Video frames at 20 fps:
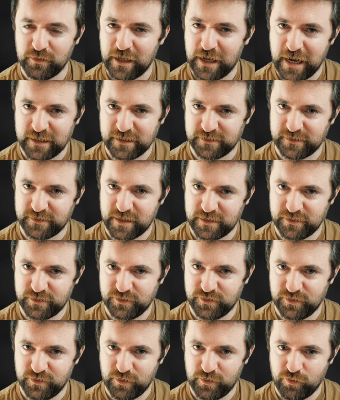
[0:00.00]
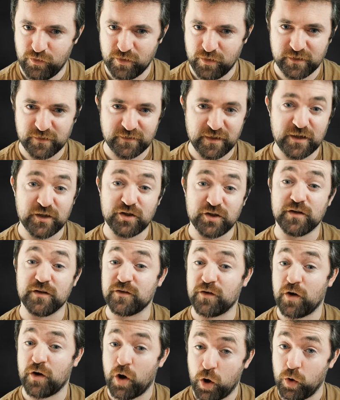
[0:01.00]
asset to the organization as a
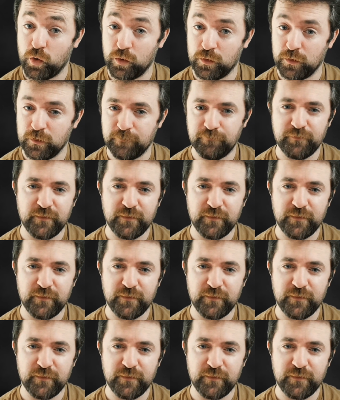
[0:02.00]
whole.